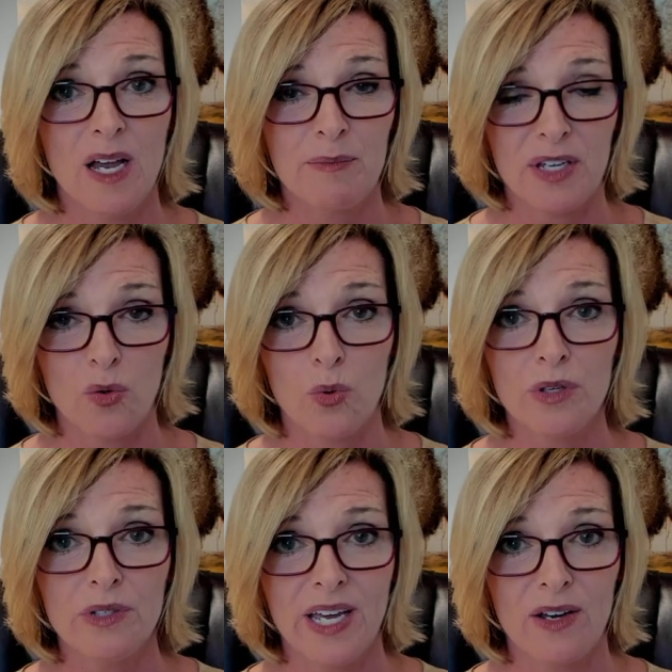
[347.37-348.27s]
by the
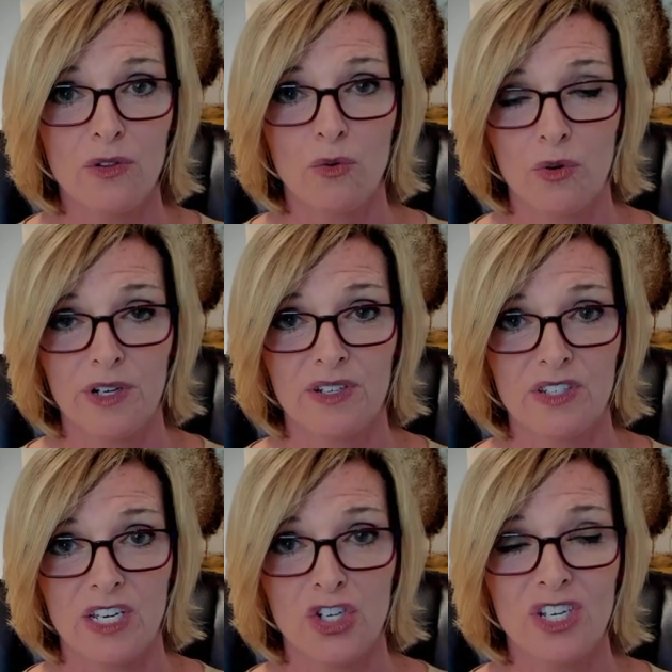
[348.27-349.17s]
World Health
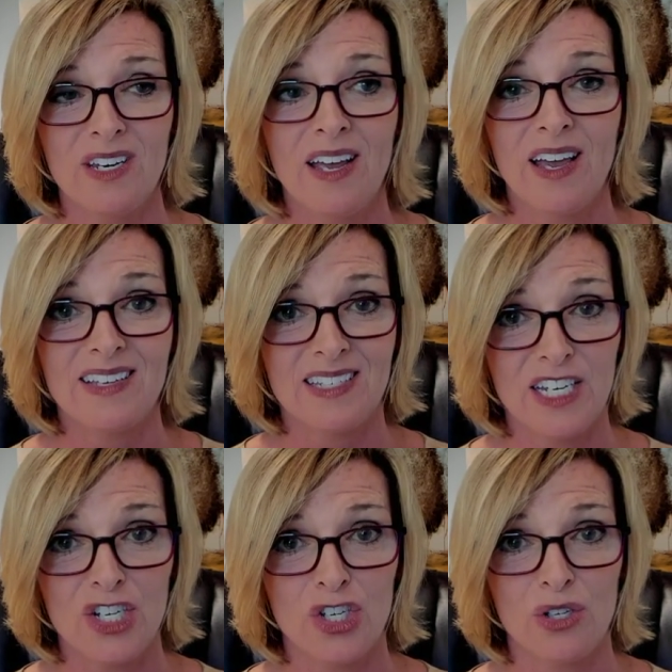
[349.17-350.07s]
Organization as an
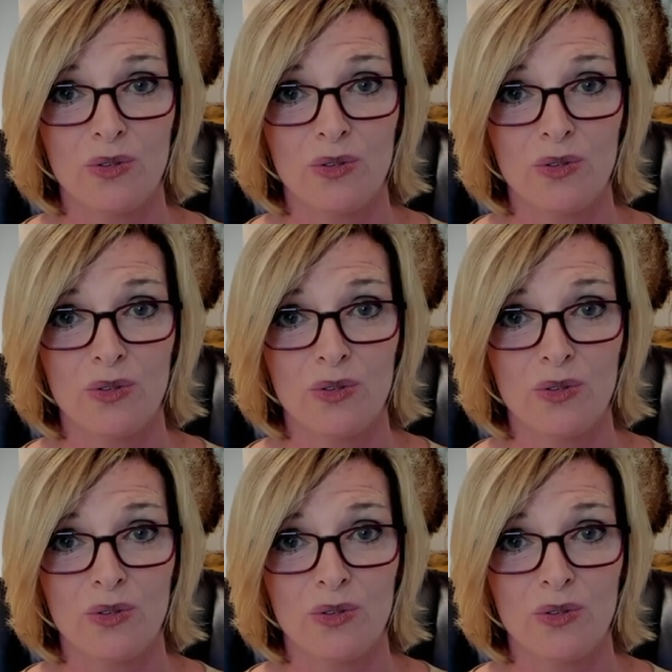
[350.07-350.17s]
issue,